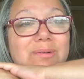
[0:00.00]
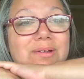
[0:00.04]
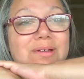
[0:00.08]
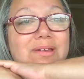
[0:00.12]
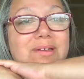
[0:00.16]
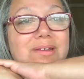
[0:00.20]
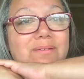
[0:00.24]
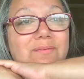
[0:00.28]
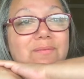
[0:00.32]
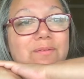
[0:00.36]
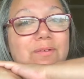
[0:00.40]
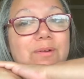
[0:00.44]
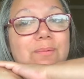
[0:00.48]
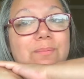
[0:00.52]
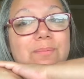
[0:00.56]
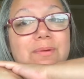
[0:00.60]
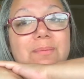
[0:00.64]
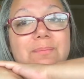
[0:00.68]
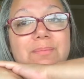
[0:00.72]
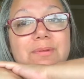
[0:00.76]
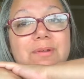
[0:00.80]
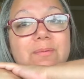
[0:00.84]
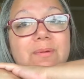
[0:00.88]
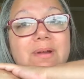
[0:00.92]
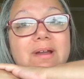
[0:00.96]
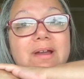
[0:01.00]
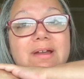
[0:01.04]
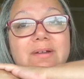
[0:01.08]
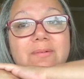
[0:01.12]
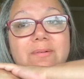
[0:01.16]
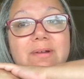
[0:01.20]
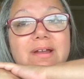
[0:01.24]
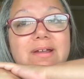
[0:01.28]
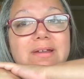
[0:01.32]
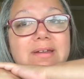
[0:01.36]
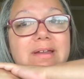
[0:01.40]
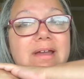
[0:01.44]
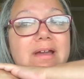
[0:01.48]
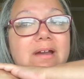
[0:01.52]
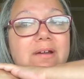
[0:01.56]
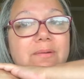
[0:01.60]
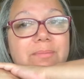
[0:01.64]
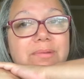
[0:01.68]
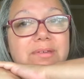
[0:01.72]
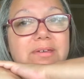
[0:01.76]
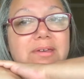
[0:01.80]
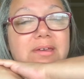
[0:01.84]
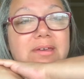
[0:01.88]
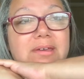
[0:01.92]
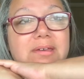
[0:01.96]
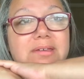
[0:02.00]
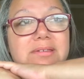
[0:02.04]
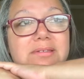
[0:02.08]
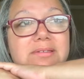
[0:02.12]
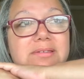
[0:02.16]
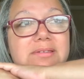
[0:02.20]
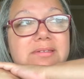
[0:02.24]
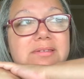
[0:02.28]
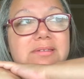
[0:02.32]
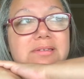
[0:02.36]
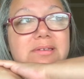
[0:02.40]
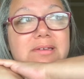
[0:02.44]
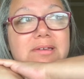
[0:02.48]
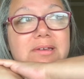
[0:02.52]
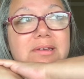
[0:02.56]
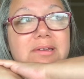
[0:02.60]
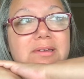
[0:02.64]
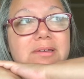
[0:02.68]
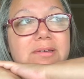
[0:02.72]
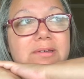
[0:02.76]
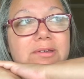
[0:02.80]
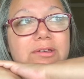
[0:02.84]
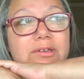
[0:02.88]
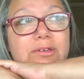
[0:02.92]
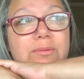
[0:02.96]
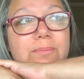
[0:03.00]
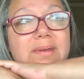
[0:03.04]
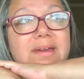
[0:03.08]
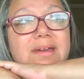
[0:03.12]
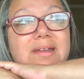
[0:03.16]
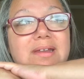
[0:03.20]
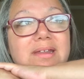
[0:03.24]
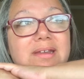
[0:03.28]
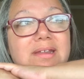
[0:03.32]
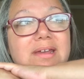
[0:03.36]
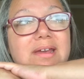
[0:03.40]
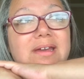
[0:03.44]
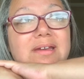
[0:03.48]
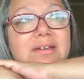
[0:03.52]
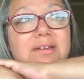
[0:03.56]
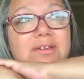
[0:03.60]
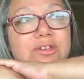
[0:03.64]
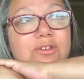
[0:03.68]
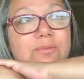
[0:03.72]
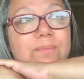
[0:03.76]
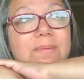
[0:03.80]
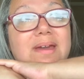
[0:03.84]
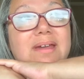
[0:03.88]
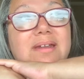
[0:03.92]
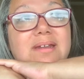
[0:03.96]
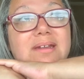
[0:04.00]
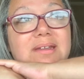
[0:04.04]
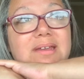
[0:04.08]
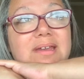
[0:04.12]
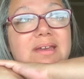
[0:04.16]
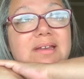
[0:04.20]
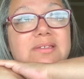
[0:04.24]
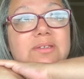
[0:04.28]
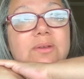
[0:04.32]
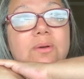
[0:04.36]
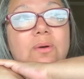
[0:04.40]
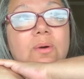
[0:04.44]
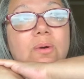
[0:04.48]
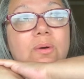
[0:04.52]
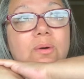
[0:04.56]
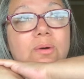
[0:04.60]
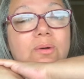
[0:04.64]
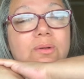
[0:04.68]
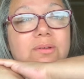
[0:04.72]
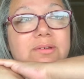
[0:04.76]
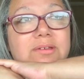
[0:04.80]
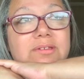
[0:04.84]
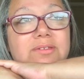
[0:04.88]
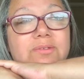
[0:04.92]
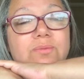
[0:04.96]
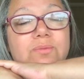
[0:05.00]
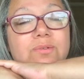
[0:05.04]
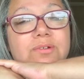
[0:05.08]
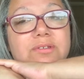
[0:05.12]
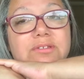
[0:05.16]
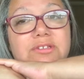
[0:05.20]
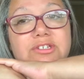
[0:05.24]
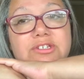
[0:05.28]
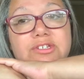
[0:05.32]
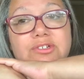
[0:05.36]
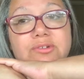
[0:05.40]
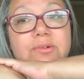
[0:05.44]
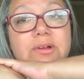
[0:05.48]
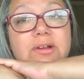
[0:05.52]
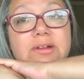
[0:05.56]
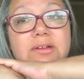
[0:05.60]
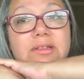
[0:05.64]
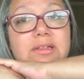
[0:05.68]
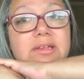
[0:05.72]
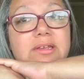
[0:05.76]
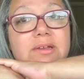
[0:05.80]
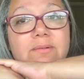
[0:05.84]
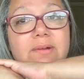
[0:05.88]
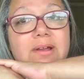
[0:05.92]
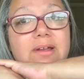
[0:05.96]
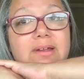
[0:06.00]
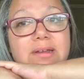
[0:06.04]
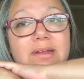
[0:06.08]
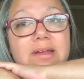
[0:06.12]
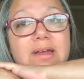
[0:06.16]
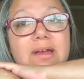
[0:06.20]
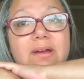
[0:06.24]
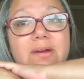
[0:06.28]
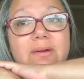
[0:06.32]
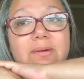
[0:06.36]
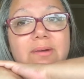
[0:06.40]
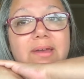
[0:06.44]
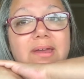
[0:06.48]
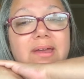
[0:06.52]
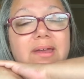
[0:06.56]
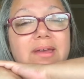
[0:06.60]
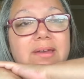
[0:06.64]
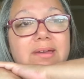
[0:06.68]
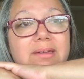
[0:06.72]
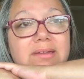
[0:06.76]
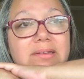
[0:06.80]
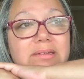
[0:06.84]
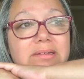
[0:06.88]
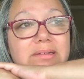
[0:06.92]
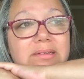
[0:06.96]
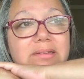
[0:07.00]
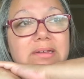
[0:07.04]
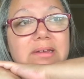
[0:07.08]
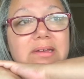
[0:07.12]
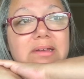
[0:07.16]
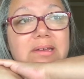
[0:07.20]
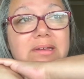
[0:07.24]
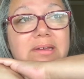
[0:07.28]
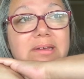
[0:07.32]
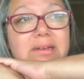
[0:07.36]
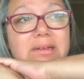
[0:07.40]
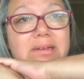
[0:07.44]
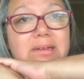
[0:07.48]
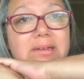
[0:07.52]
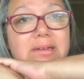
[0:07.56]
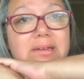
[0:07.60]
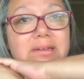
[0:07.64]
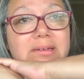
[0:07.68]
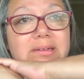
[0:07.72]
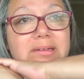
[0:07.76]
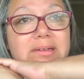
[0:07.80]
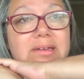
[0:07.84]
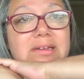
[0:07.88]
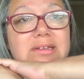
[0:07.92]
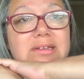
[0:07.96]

for a bumpy ride right now, because humanity as a whole is really struggling right now, and in